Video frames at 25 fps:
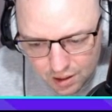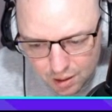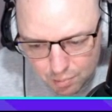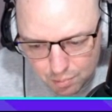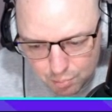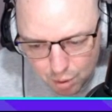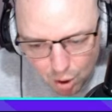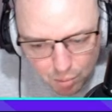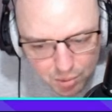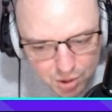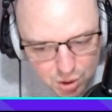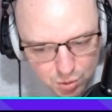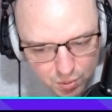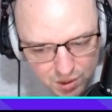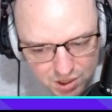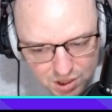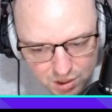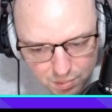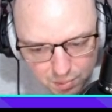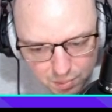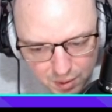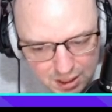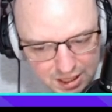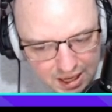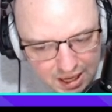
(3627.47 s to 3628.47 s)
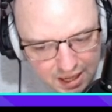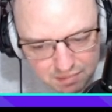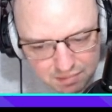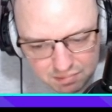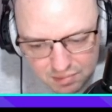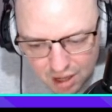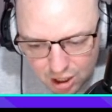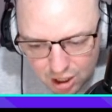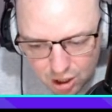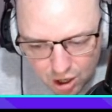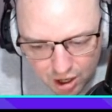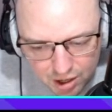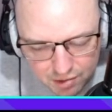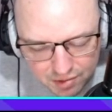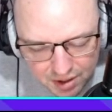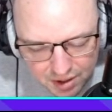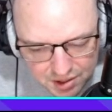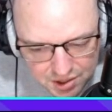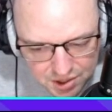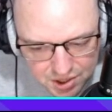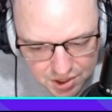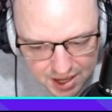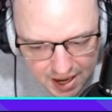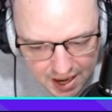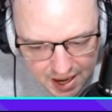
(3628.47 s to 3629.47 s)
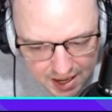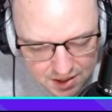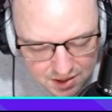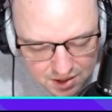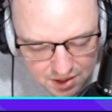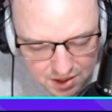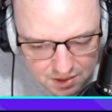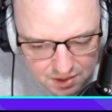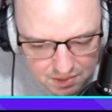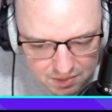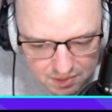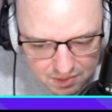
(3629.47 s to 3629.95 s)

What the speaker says: Botman to Estepinian, I kind of understand.